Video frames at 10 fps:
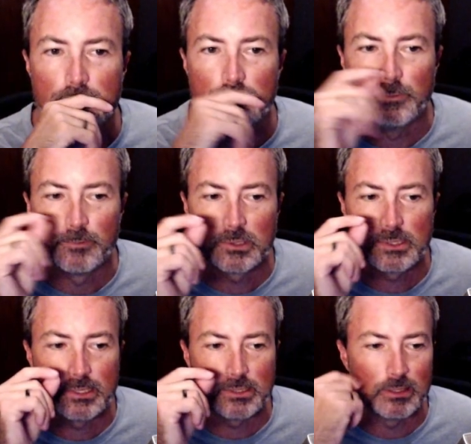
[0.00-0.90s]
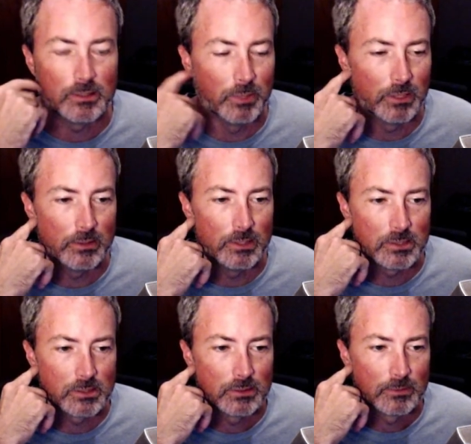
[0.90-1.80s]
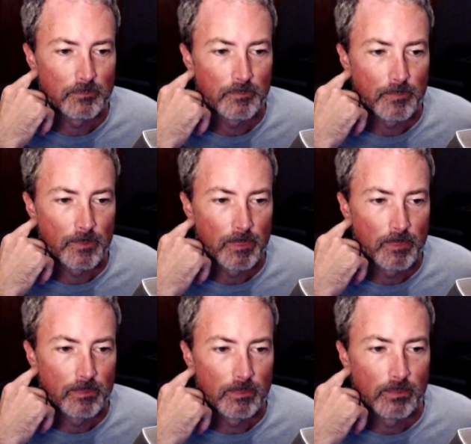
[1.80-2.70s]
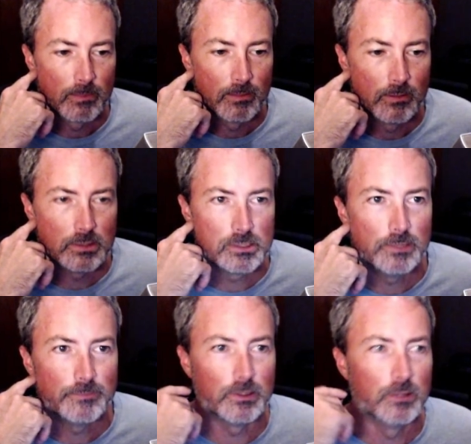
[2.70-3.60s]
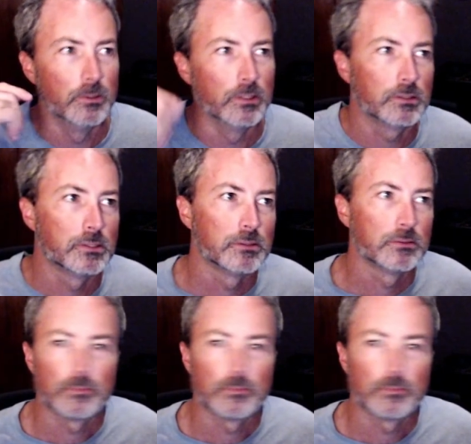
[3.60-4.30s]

But first, let's think about this. Let's see if it all works.